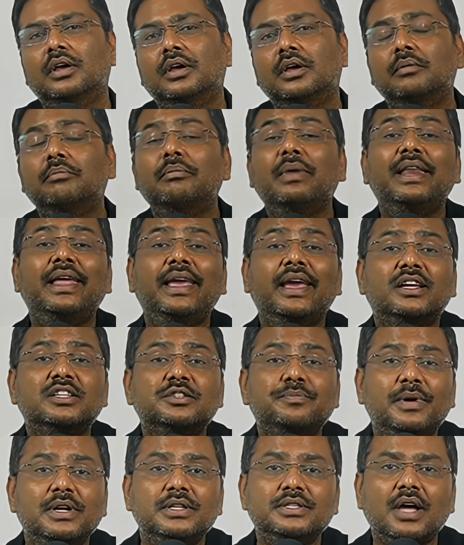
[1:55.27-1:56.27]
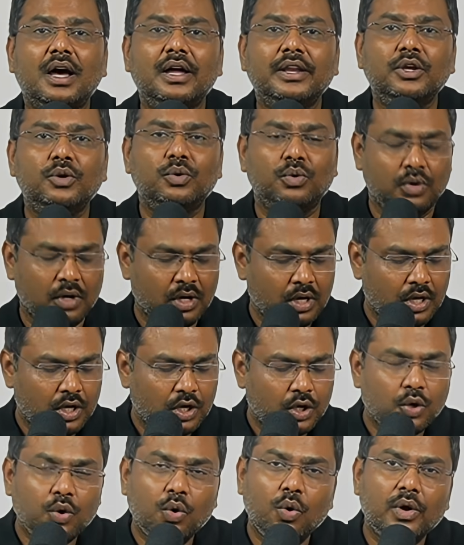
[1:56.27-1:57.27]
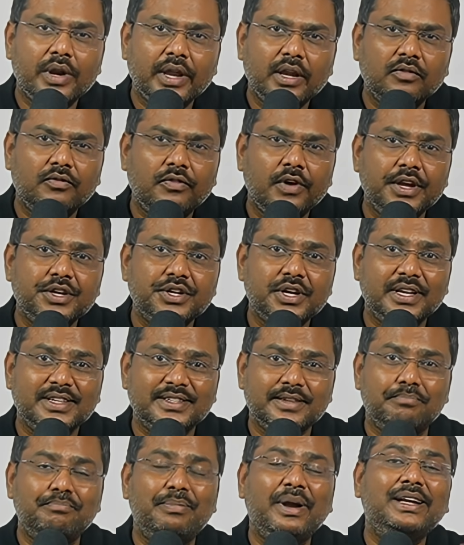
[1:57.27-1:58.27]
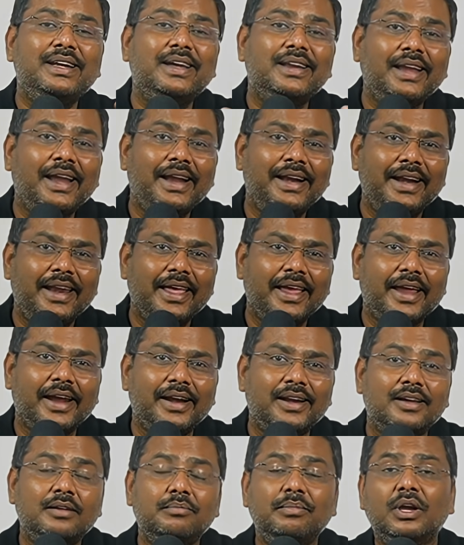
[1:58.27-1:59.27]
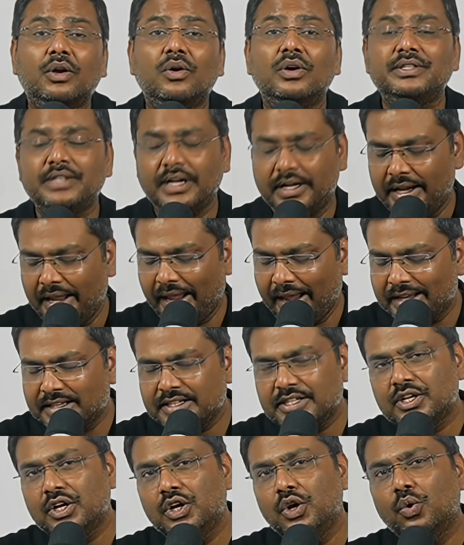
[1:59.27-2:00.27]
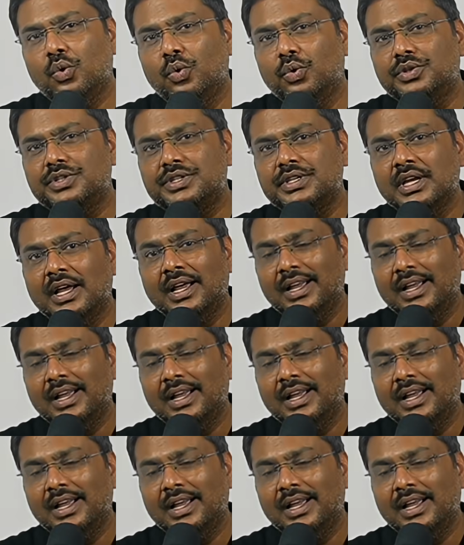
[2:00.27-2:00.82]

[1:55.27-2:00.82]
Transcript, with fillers: Many experts argue core inflation is a better indicator because it excludes